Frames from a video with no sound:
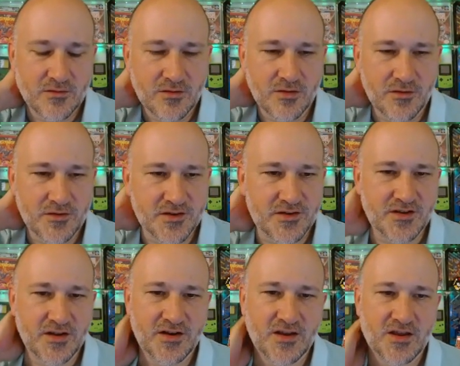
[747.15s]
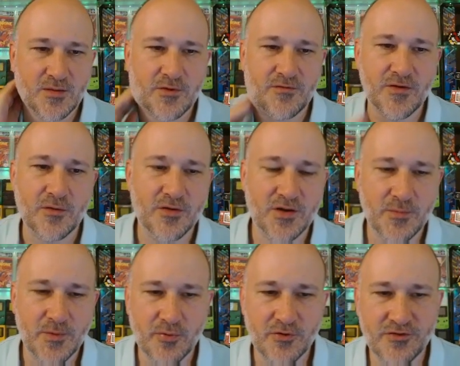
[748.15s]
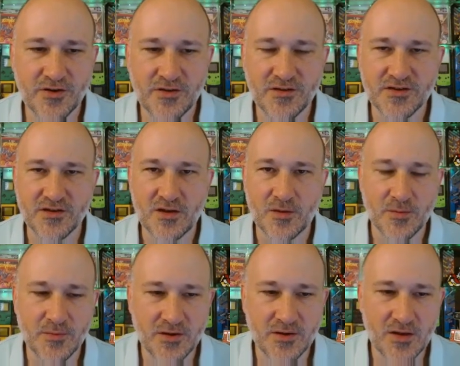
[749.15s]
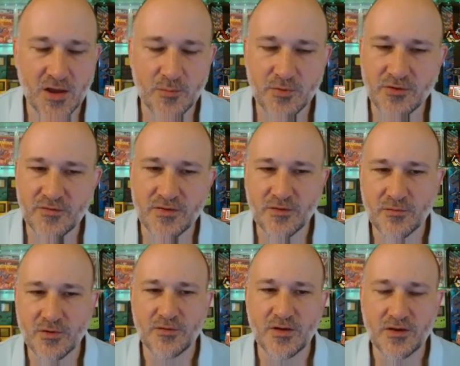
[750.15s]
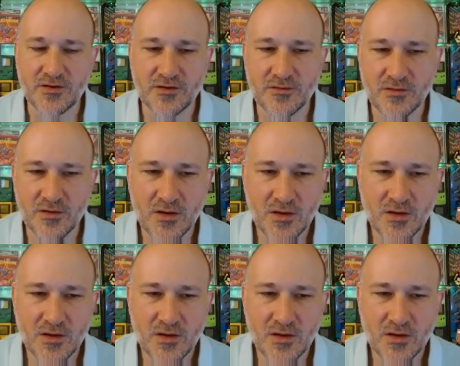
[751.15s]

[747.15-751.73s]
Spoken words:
close to citing him if I were going to be pushing this upcoming hybrid event that we're going into.